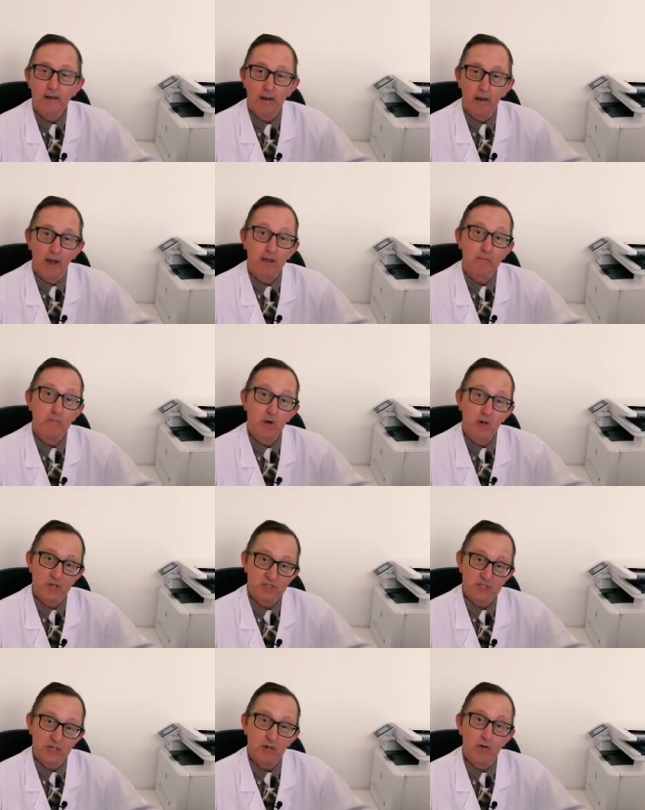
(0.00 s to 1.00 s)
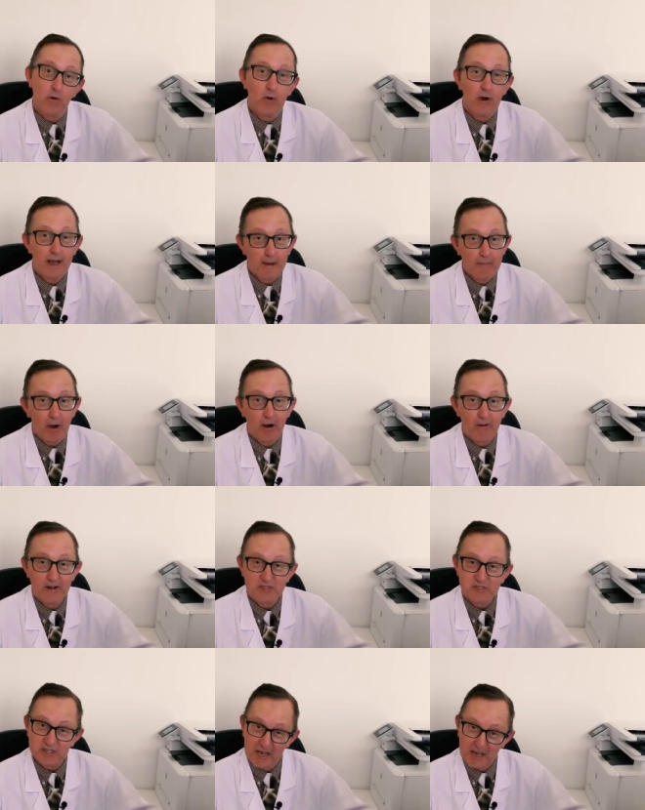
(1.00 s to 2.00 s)
like MRSA or
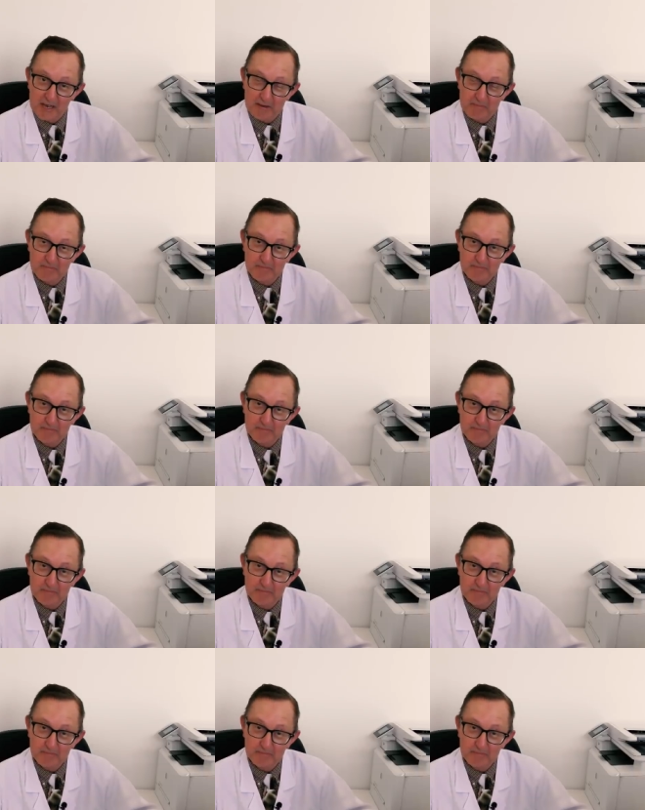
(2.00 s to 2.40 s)
MRSA.